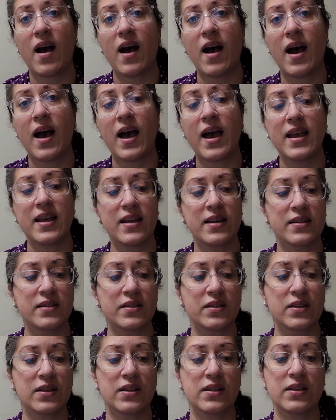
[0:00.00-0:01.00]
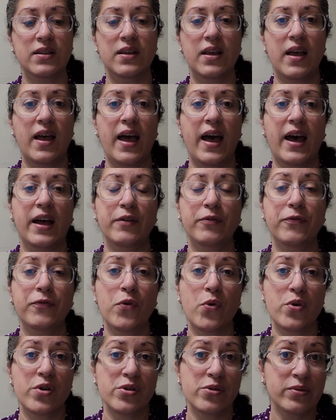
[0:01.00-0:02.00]
I had
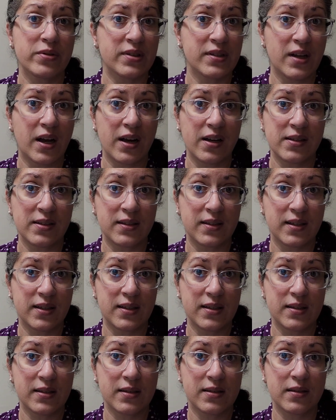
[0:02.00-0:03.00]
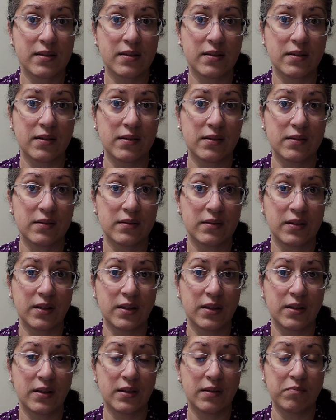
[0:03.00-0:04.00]
4 new starts this
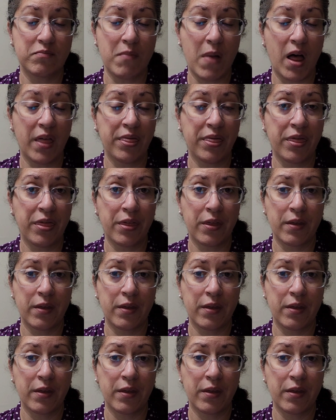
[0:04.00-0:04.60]
month,